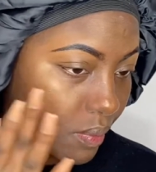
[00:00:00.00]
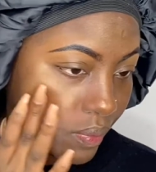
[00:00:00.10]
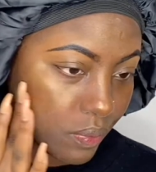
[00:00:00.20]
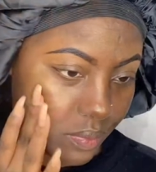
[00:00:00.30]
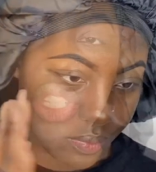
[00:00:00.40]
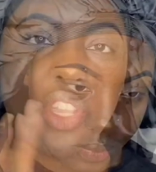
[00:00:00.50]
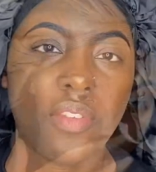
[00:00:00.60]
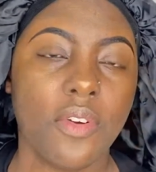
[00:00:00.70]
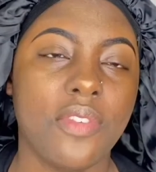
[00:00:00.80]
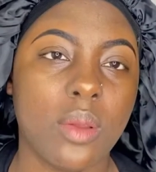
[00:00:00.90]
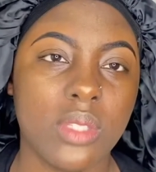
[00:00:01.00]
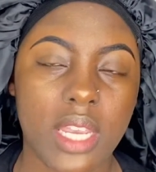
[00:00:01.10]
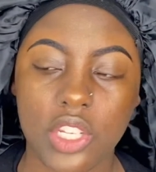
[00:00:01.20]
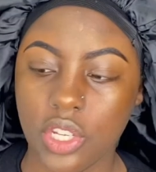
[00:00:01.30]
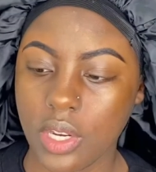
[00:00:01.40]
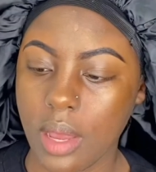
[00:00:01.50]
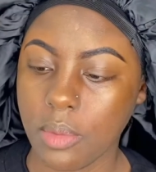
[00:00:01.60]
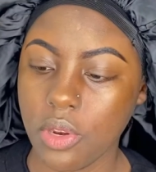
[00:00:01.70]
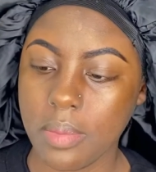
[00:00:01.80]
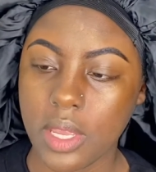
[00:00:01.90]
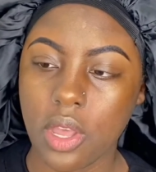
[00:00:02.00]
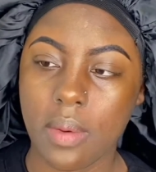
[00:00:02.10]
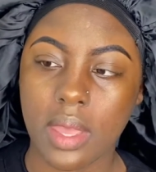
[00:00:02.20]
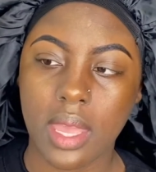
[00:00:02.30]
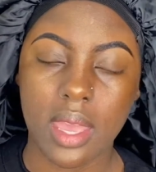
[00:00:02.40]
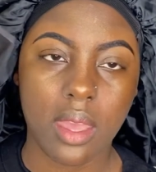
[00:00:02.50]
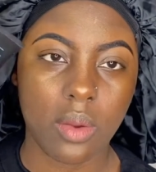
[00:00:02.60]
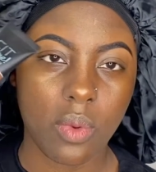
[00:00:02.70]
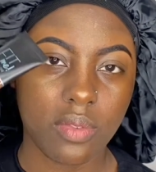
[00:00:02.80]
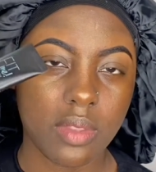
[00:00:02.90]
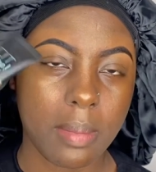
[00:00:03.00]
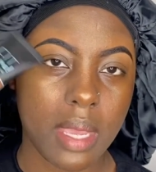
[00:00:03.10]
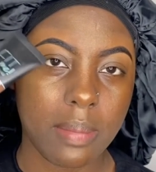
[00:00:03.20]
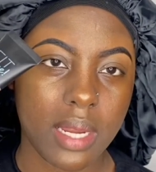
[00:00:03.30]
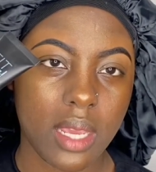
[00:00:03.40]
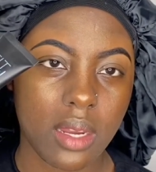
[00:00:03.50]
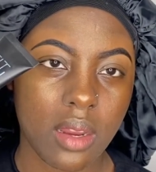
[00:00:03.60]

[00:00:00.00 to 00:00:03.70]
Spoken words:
So for foundation, I'm going to be going in with the Maybelline